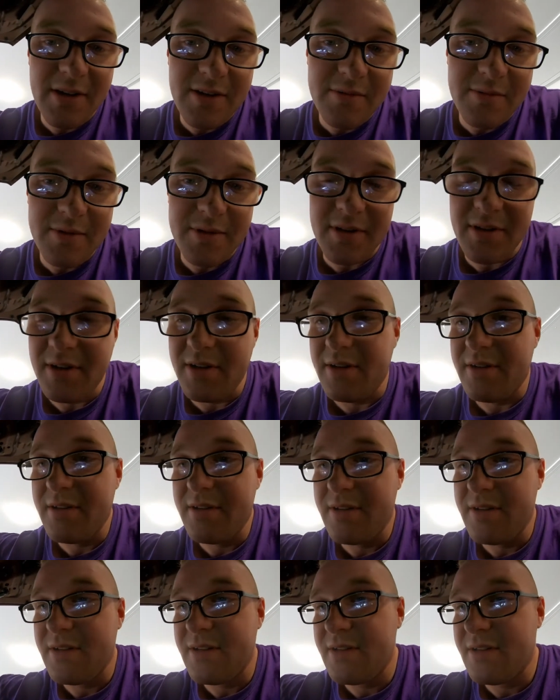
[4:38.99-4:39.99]
His was a
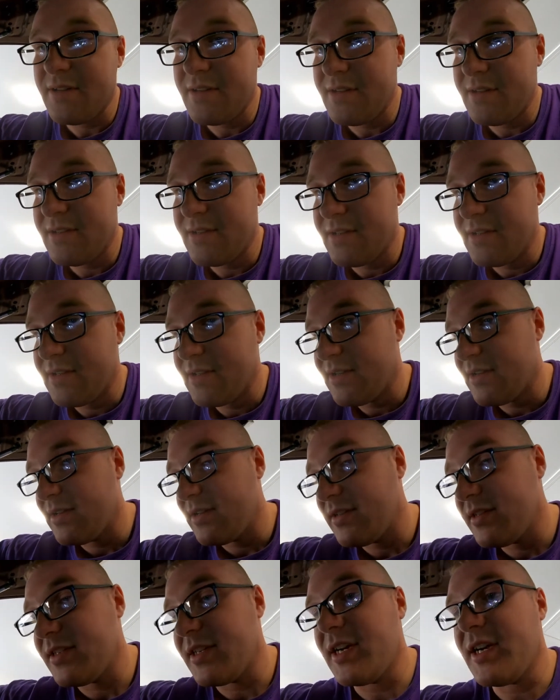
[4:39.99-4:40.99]

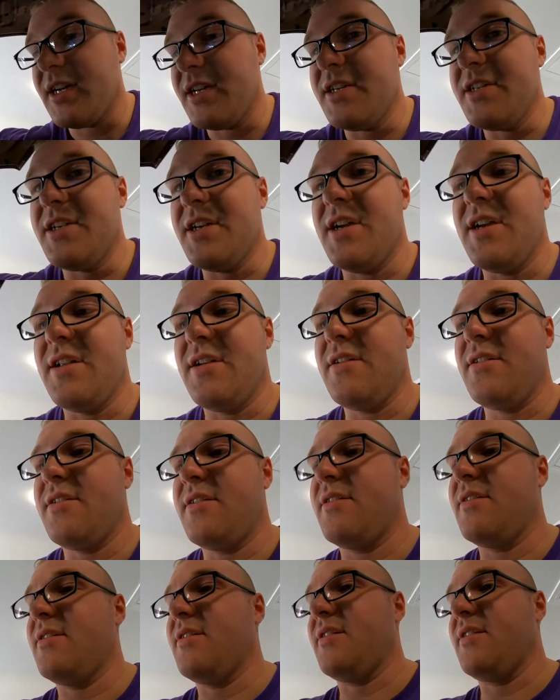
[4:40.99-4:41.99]
2nd gen.
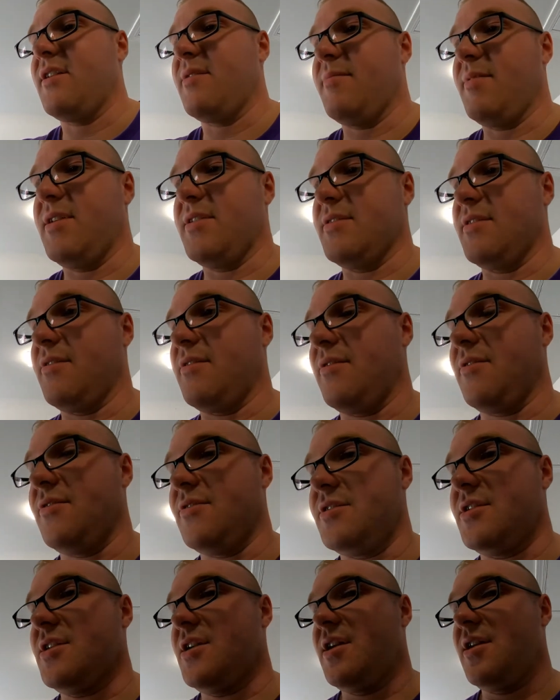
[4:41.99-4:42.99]
I think mine's a
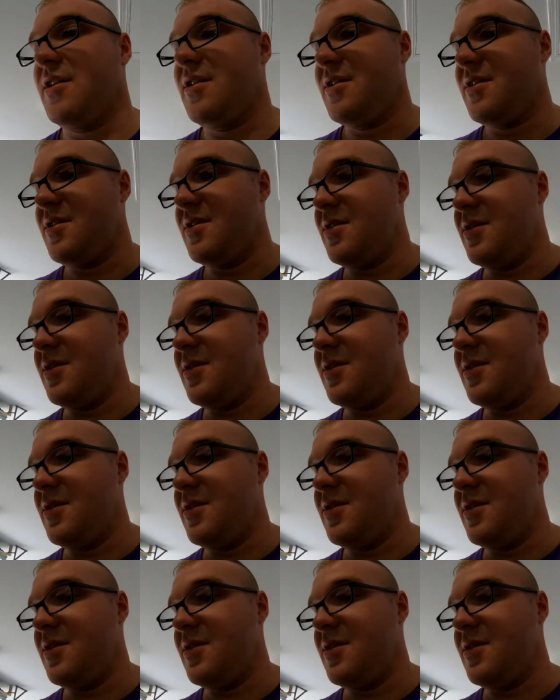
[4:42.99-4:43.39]
3rd gen.